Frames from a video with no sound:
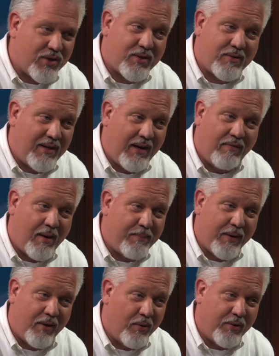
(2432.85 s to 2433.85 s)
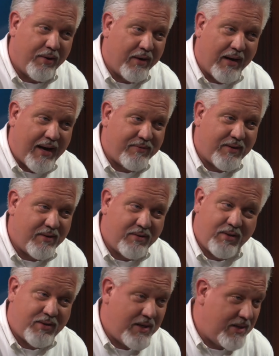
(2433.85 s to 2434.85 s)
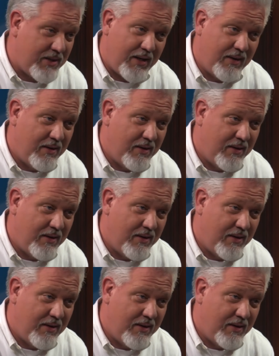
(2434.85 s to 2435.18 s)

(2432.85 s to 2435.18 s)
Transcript: to just give up and go to the left. It's just